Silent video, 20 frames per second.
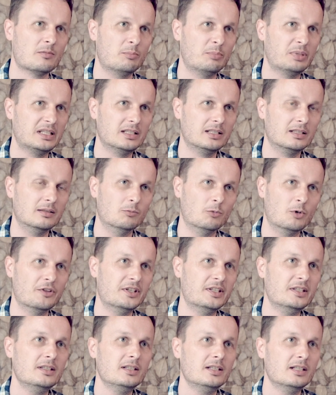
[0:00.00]
be it
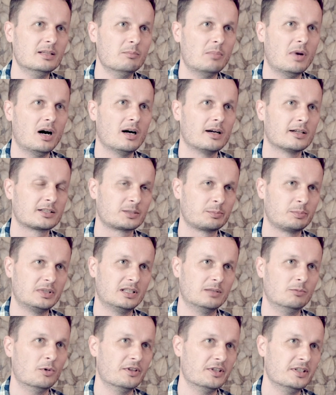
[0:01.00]
within the inbox, be
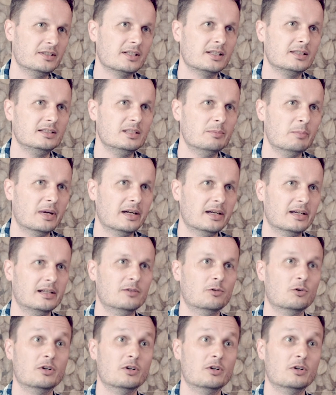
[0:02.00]
it within that email,